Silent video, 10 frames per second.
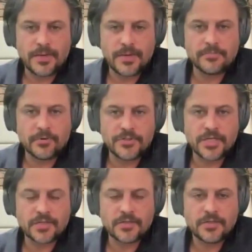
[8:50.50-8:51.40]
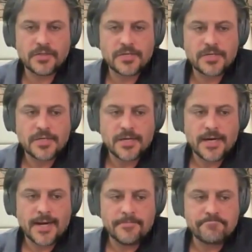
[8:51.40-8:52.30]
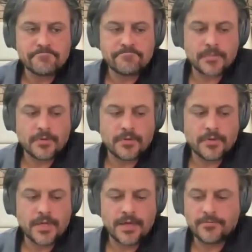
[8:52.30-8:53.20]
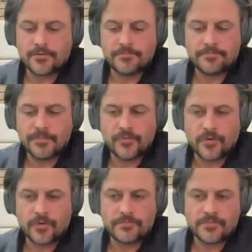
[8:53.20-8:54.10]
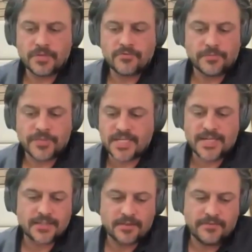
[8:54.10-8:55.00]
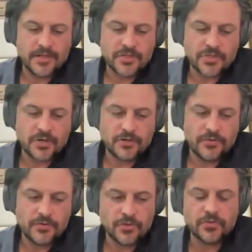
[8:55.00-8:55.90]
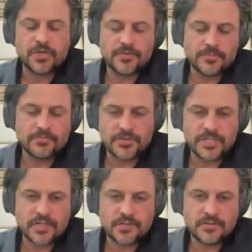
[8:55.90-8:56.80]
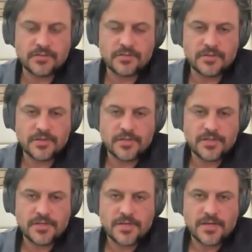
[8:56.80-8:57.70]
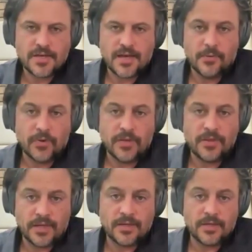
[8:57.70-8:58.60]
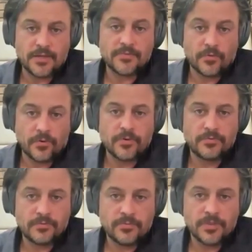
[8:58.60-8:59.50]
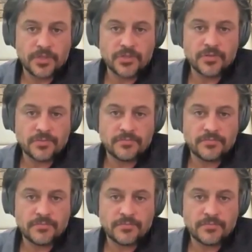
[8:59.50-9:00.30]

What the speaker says: about the project, and from the start to the finish. So if you do give us a project and we think it is fraught with issues,